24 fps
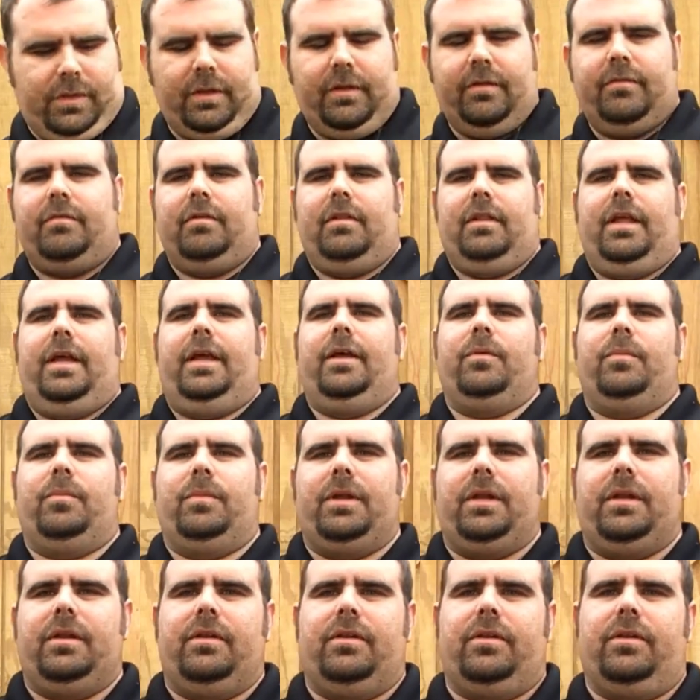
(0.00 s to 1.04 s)
this allowed
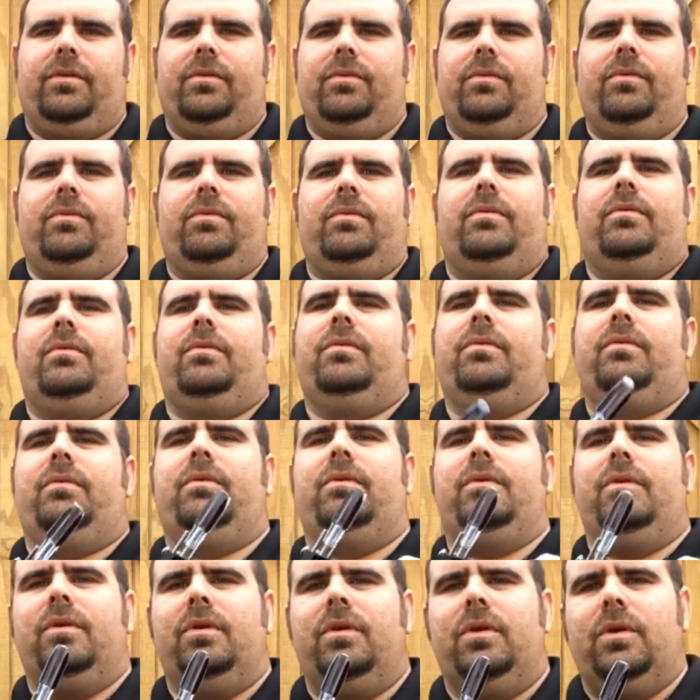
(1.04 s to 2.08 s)
me to do
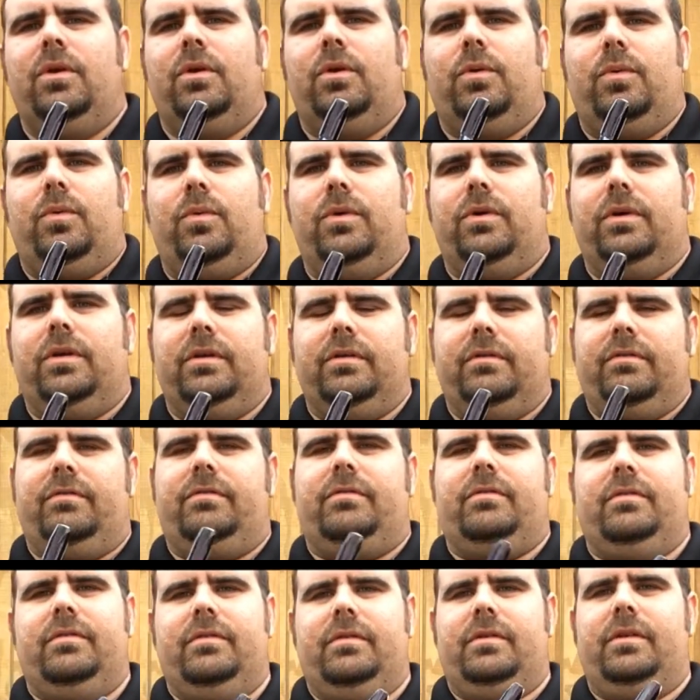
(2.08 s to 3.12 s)

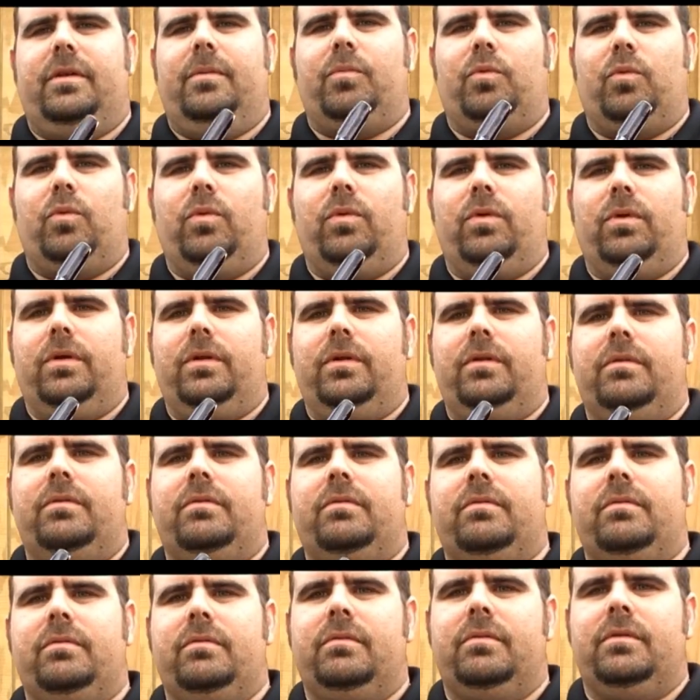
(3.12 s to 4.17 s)
was, number one,
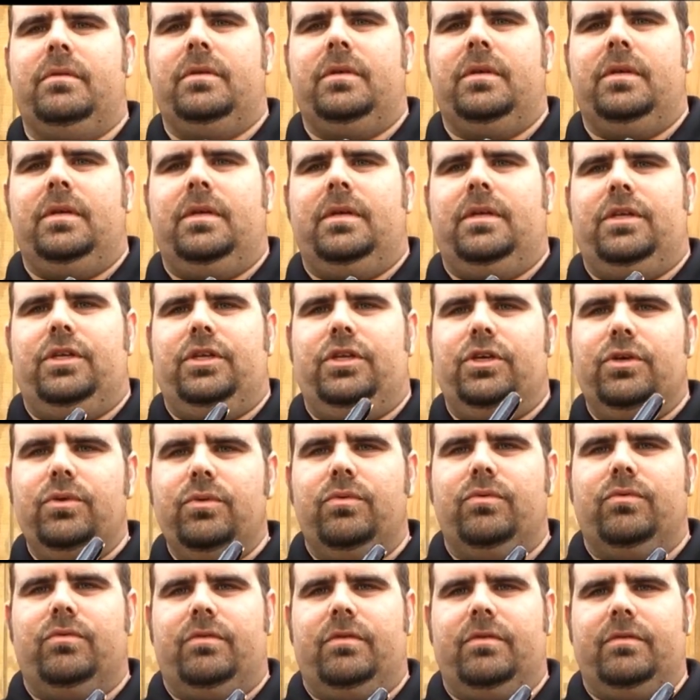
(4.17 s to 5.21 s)

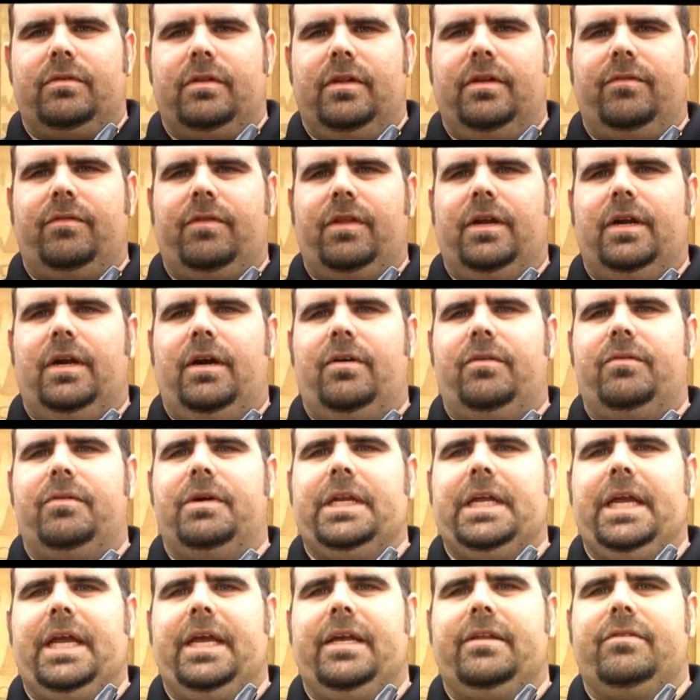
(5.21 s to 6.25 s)
use the stuff that I
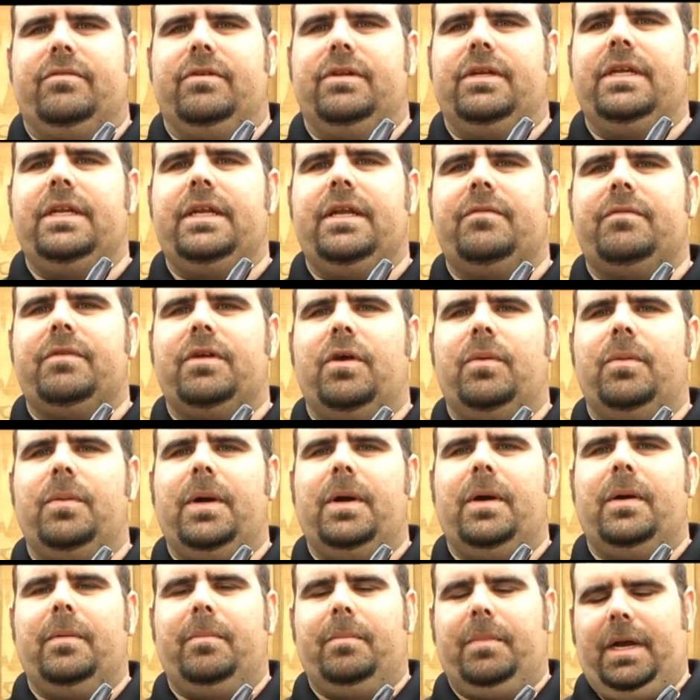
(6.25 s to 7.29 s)
already had, so I didn't have to
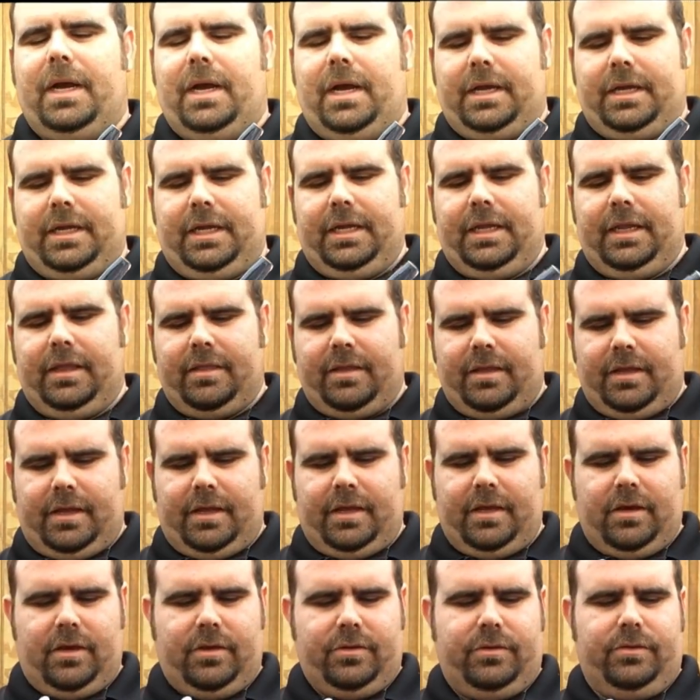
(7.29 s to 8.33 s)
go buy
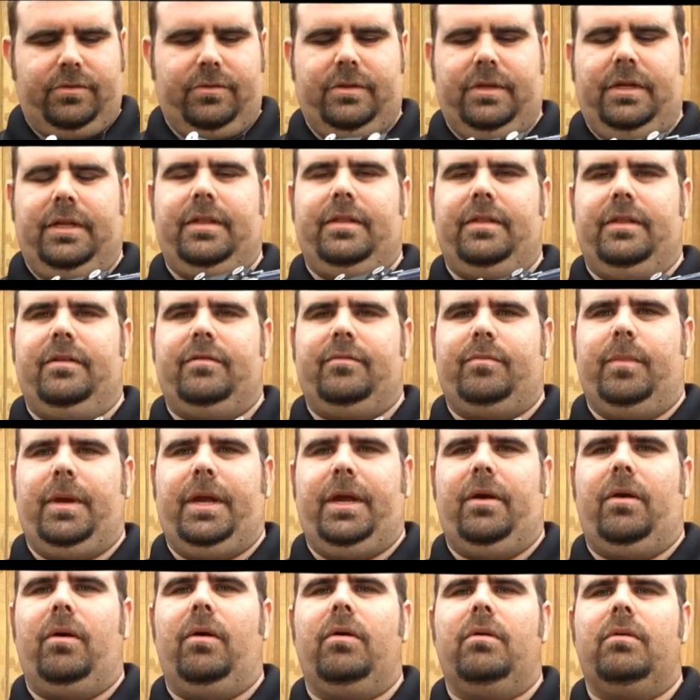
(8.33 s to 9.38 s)
anything other than this
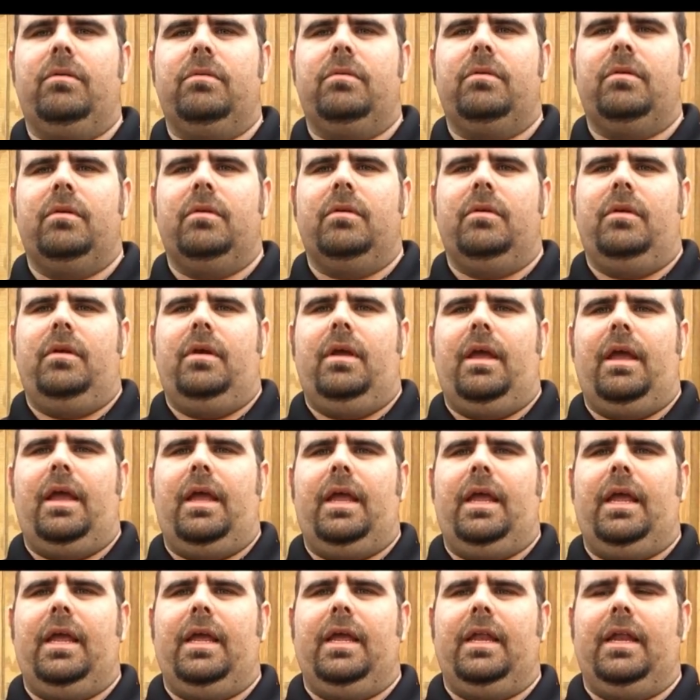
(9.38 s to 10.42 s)
mount,
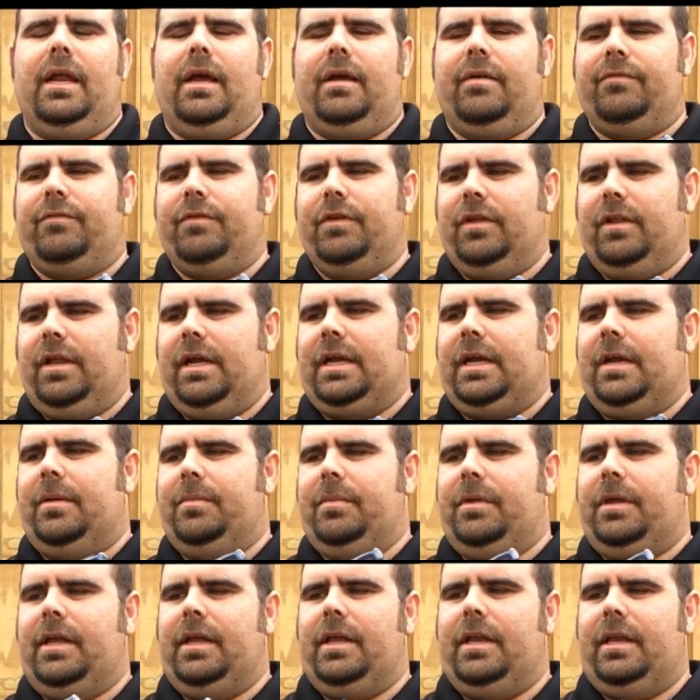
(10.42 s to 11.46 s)
and I feel like
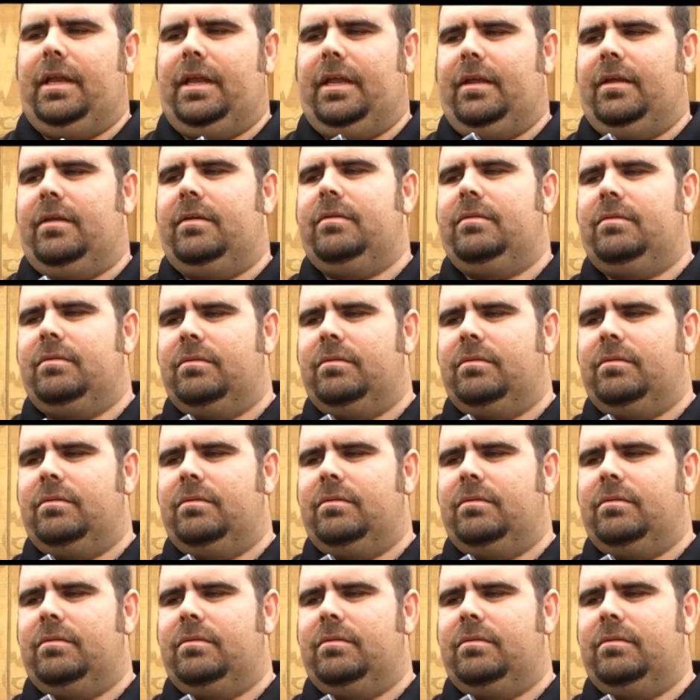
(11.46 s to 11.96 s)
I'm getting